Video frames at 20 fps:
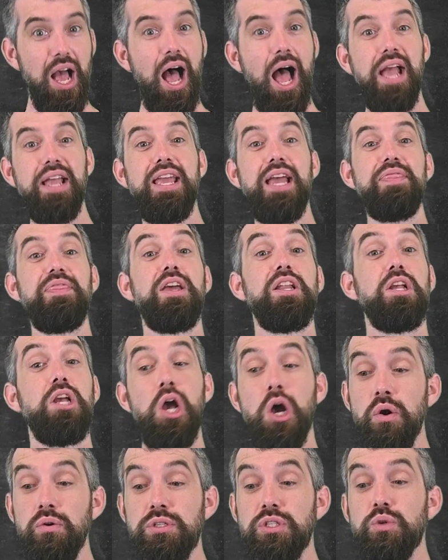I get that
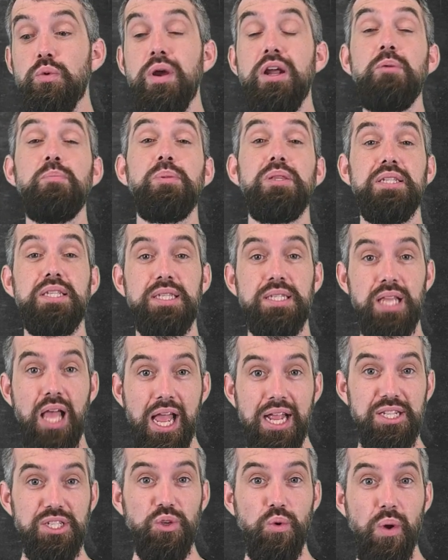cos squared plus
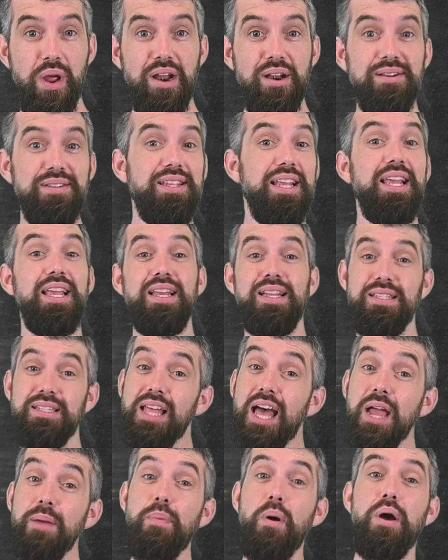sine squared is the
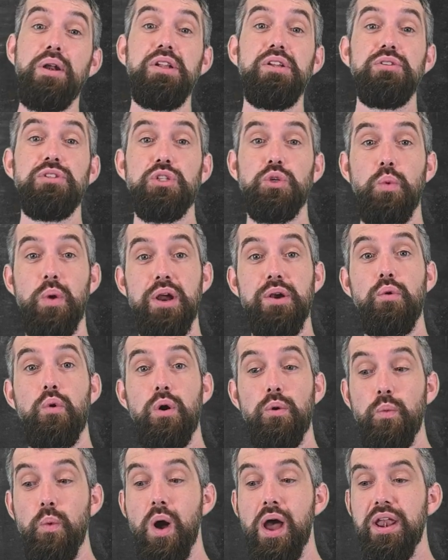hypotenuse squared,
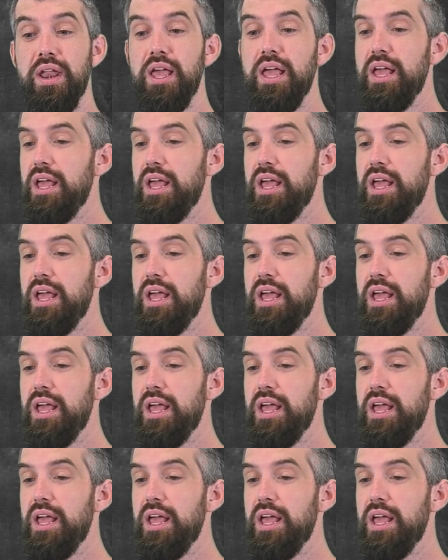or 1.